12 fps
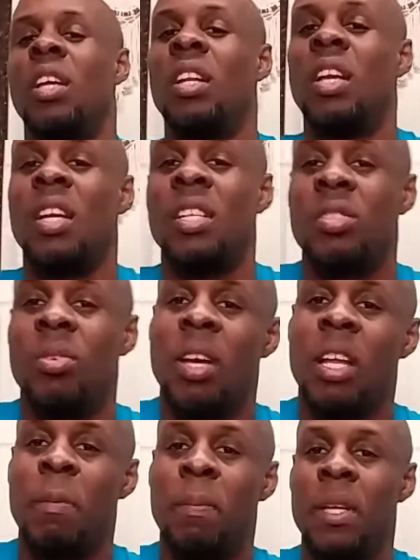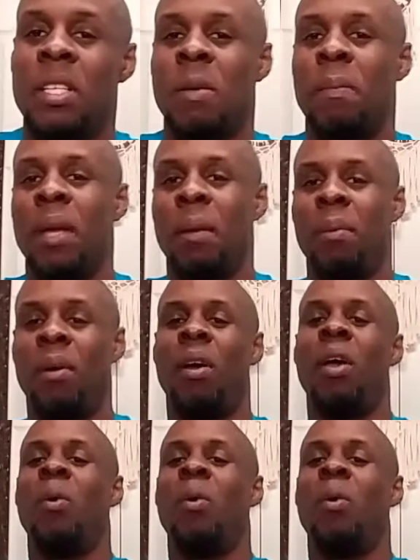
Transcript: In case you get a piece of paper